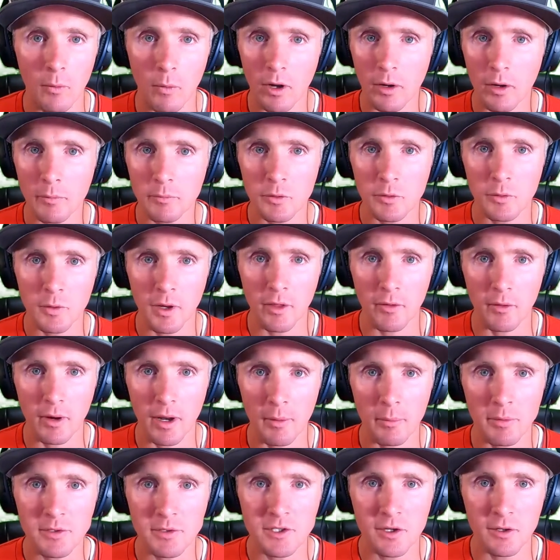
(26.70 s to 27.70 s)
welcome to another
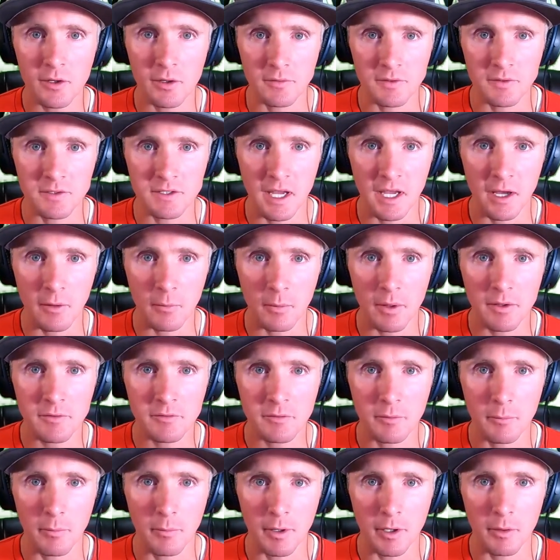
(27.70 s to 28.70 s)
episode of Sound Waves
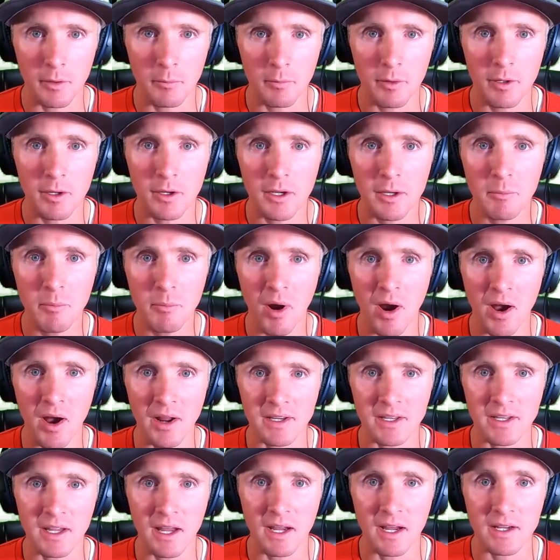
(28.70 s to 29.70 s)
from the Community
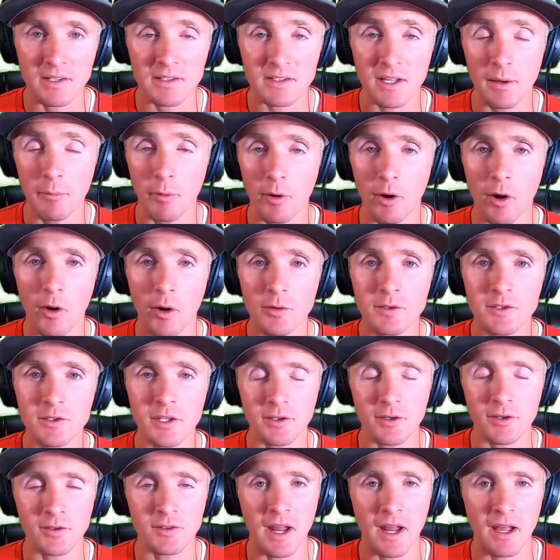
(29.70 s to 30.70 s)
podcast. I'm your host,
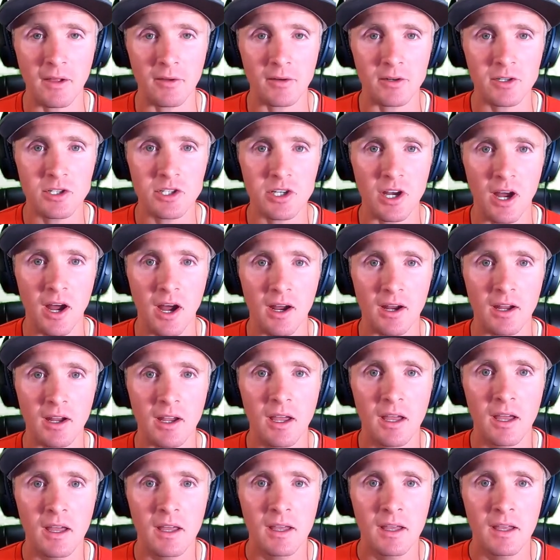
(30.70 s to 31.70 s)
Dr. Tyler DeShawn.
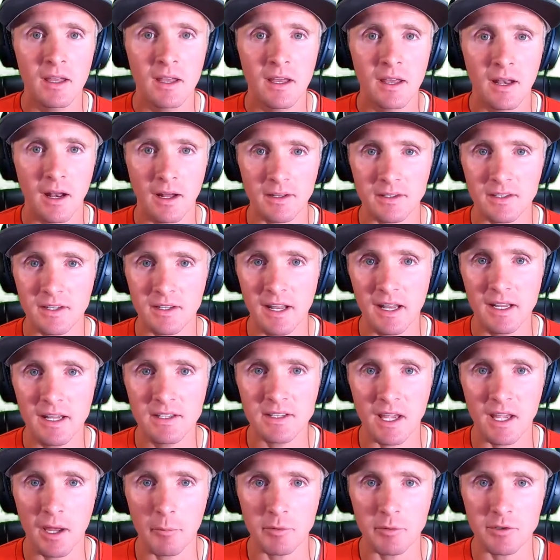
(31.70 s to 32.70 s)
Now, in
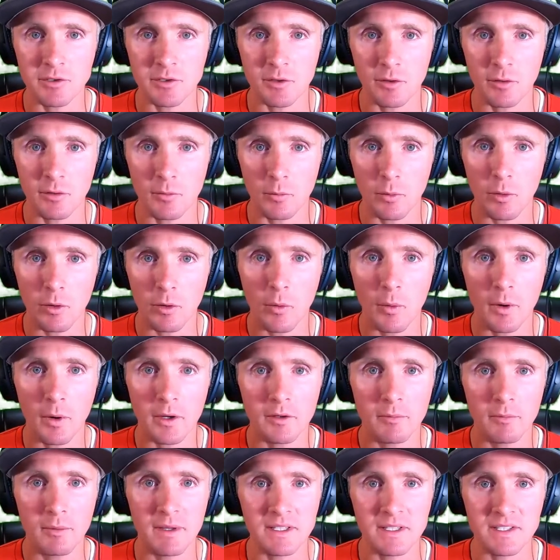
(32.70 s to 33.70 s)
today's episode, we're going
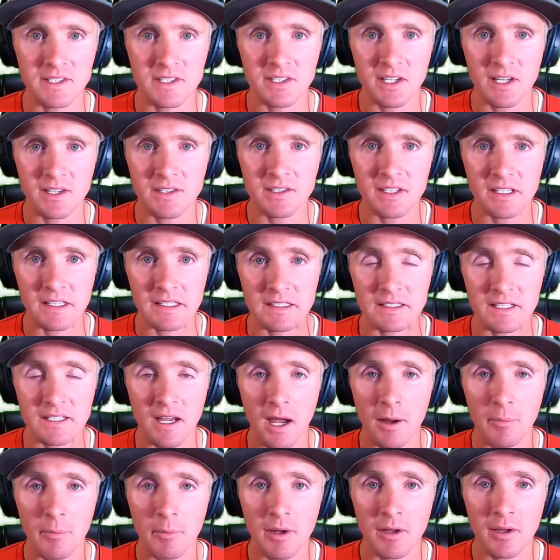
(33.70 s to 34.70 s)
to be discussing a
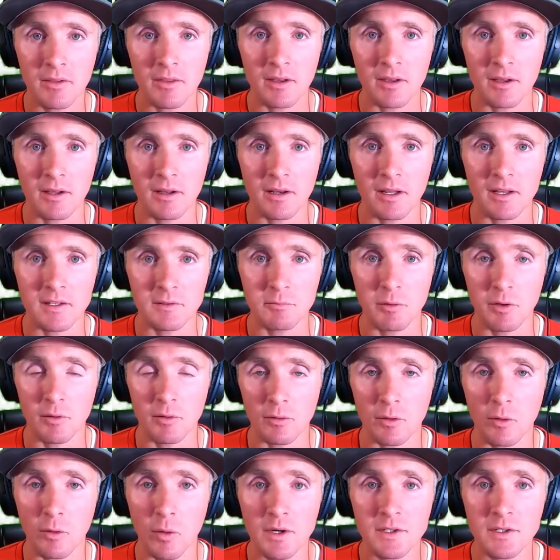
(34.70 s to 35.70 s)
topic that has been
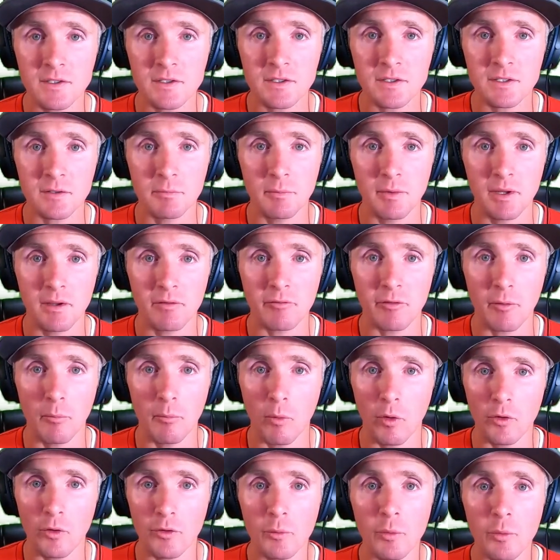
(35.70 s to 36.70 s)
requested to me from
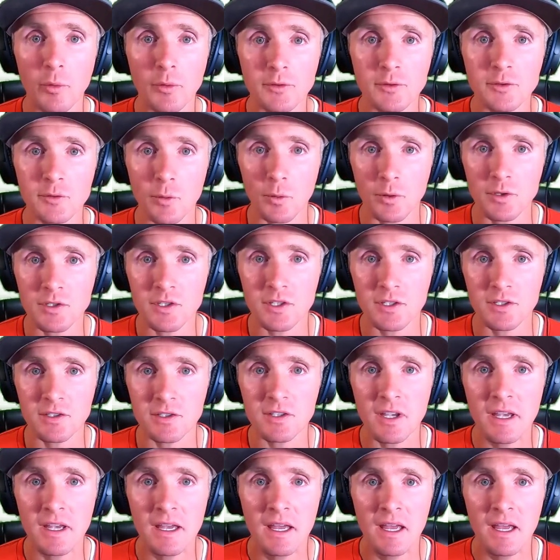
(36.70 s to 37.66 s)
multiple sources,